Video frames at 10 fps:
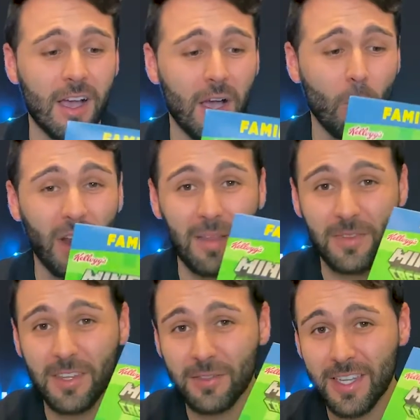When I
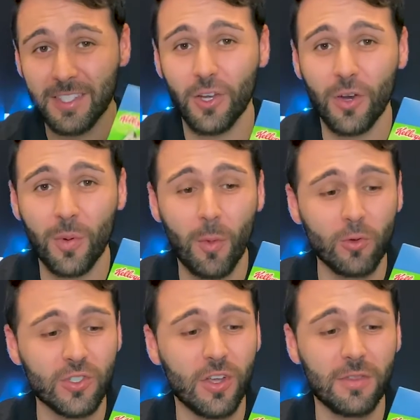did TikTok
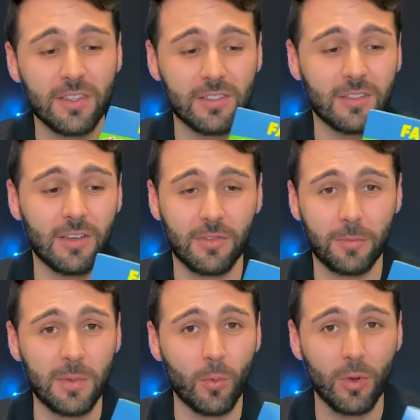promotion on this stuff,
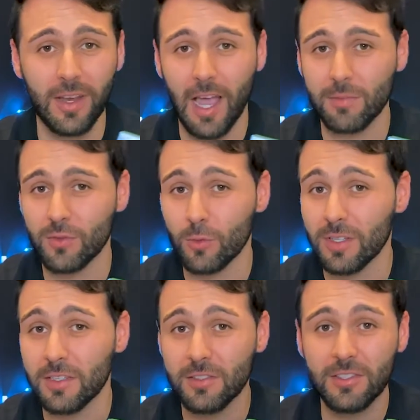people went
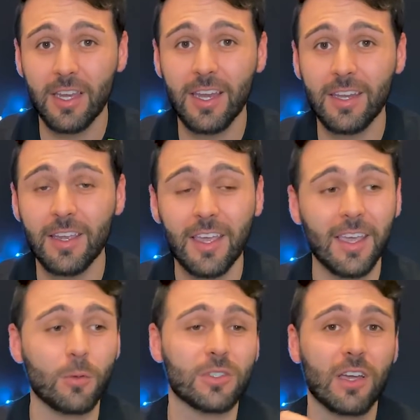absolutely insane.
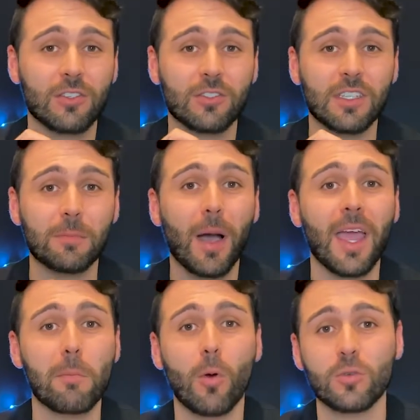It was actually
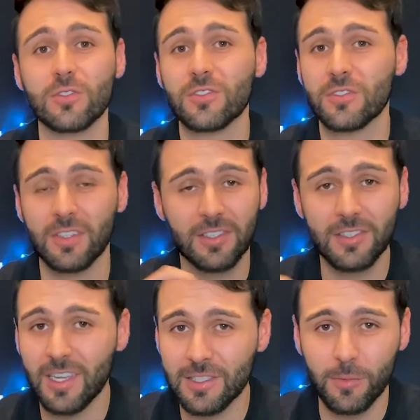my most
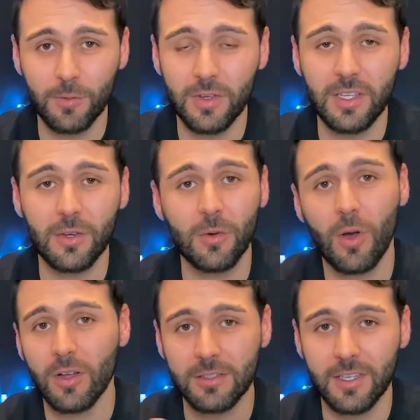successful video
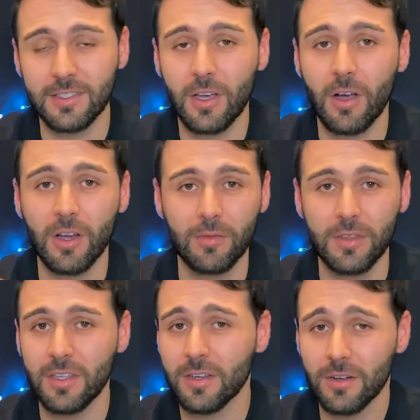on TikTok of
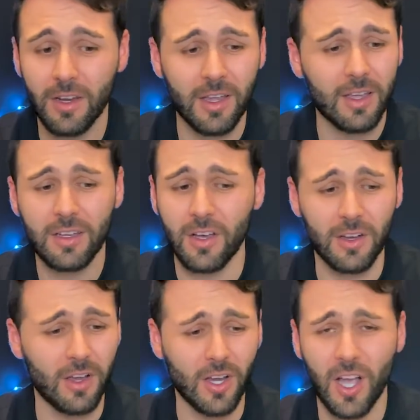the year.
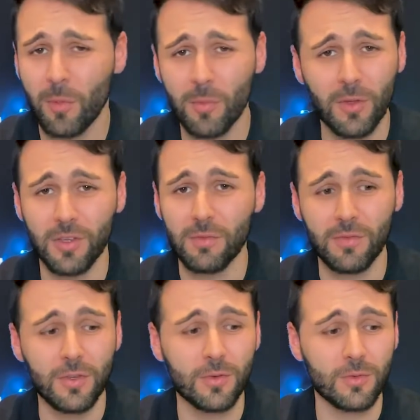Got a couple million
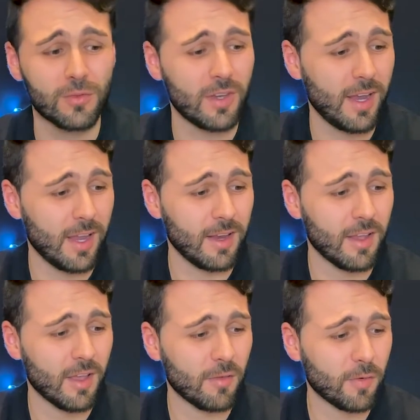views, and
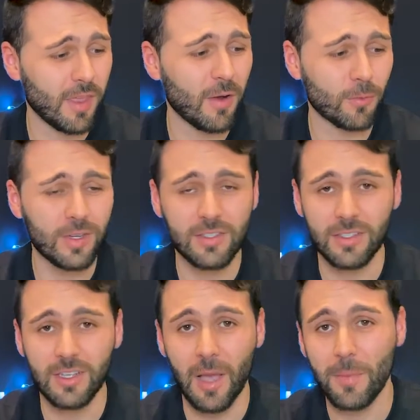for that
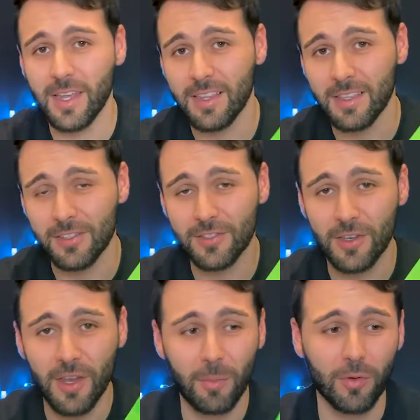reason, I'm making this
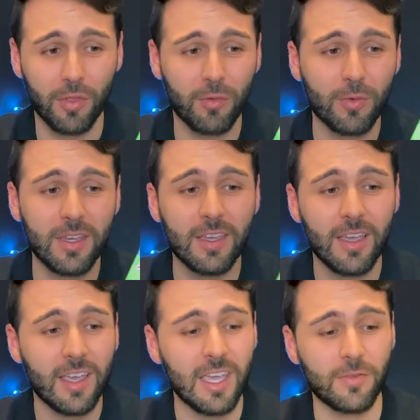number 3.
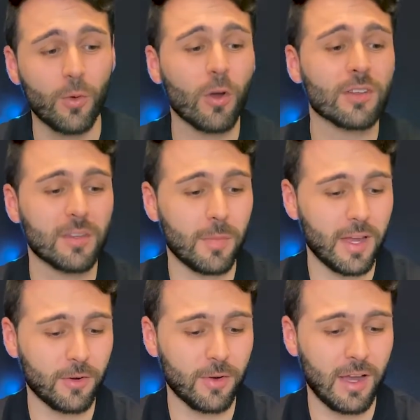If you are into
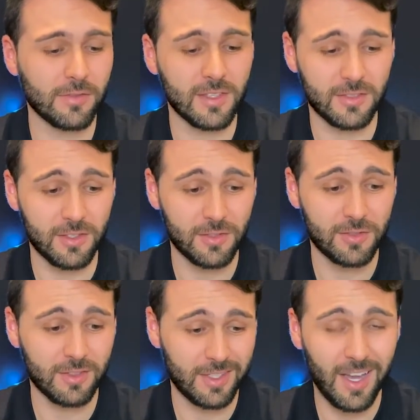Minecraft, this
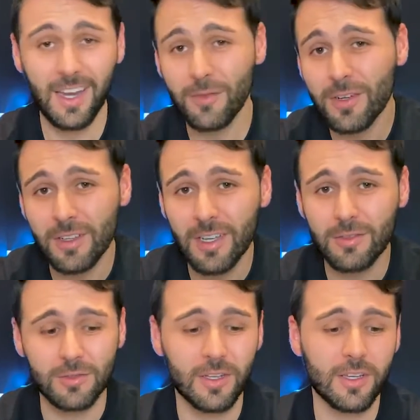is kind of a
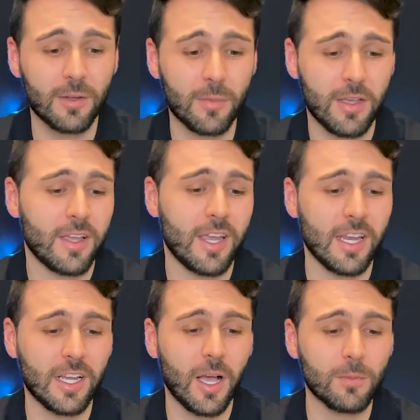collector's item, and
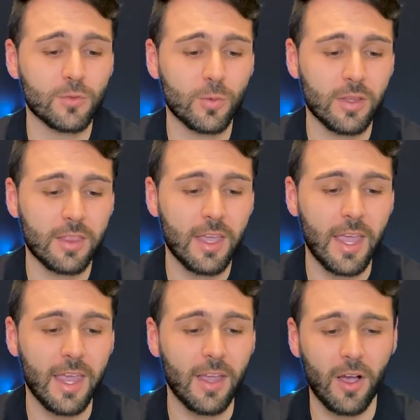it comes with
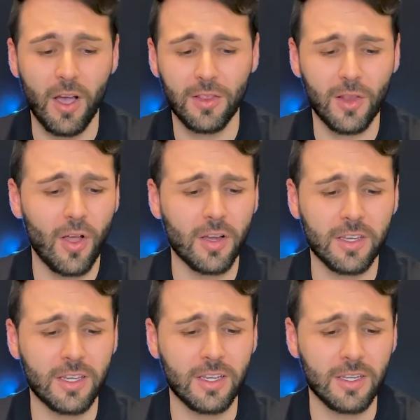a
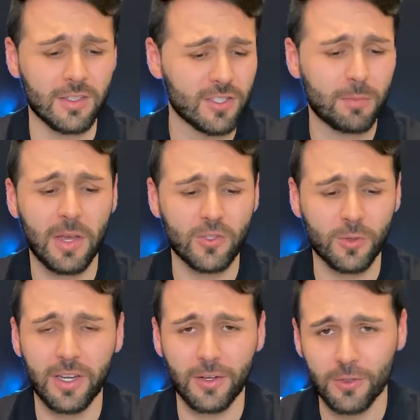unlocking special
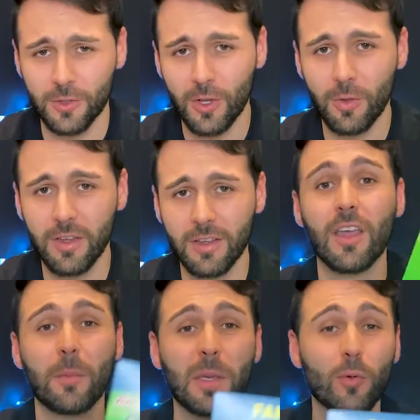character clothing.
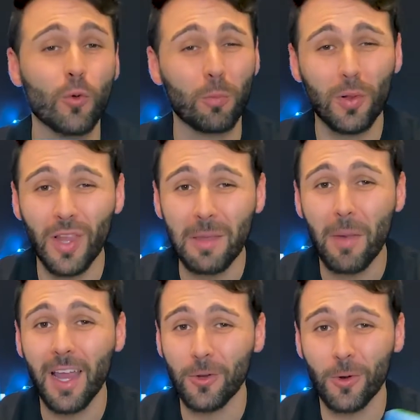People who play
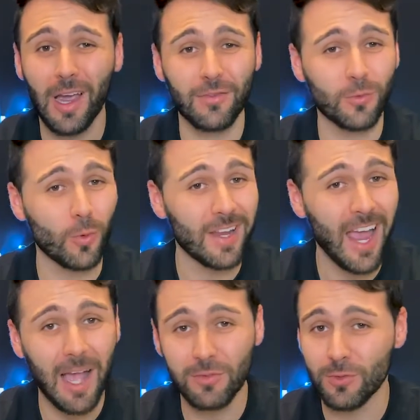Minecraft went
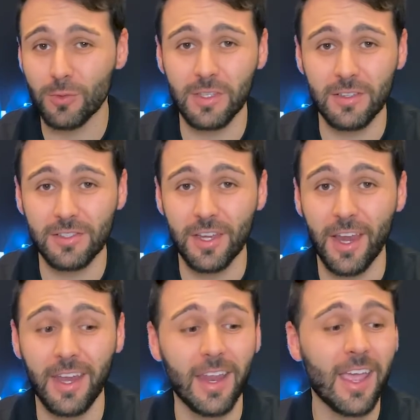absolutely
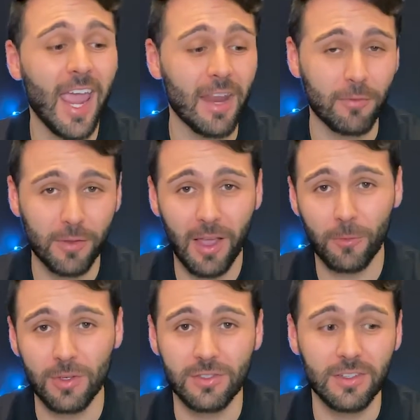insane, and for that
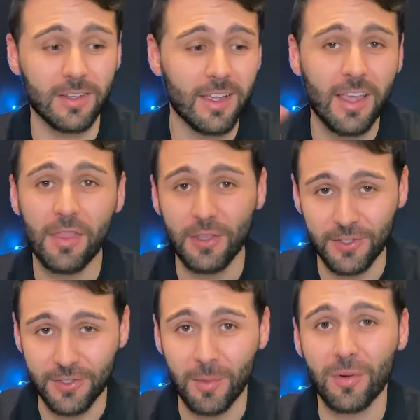reason, this
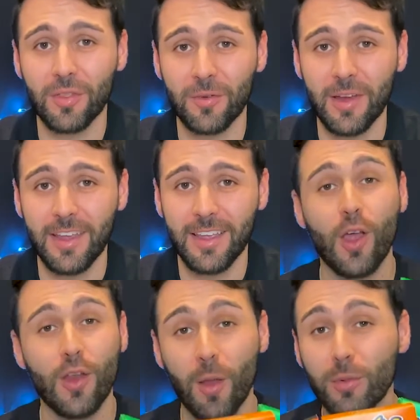is number 3.
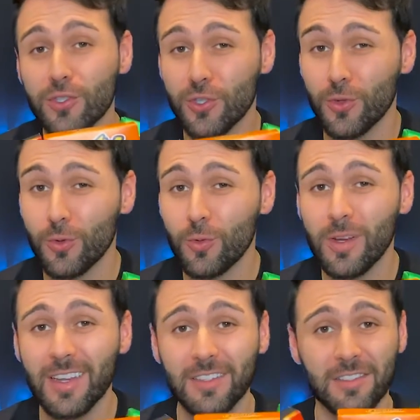Number 2
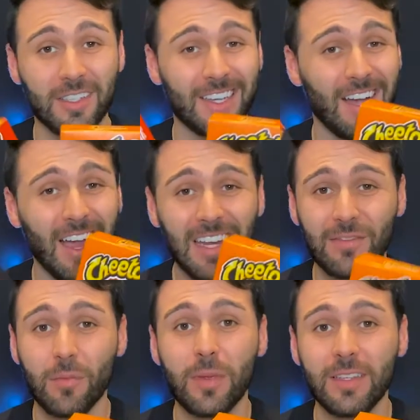is kind
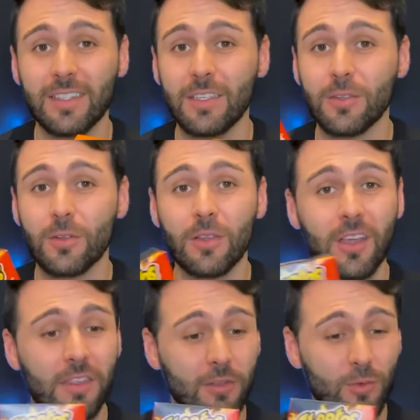of a big deal.
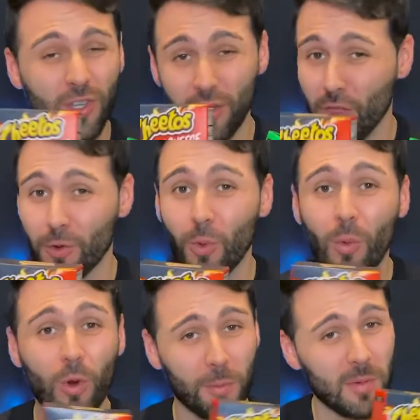This was another
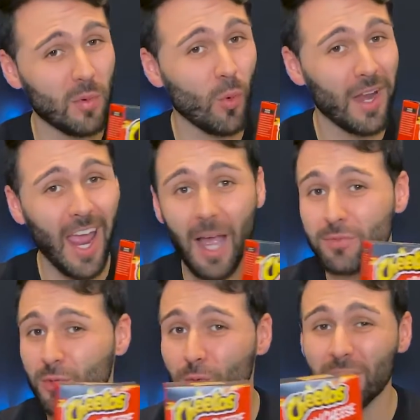one where people went
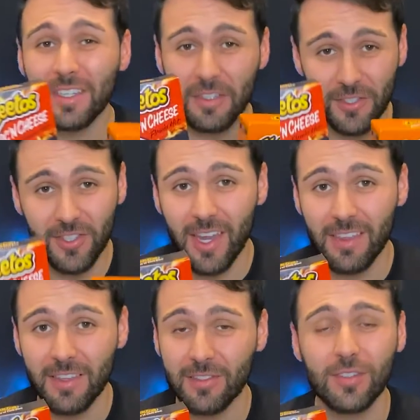absolutely
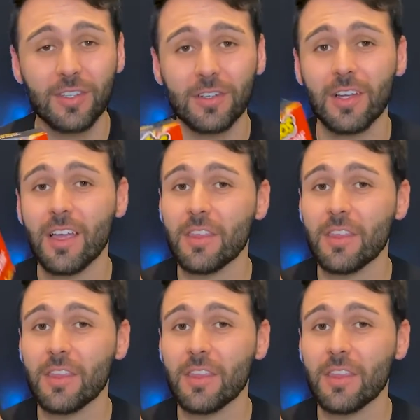insane this year.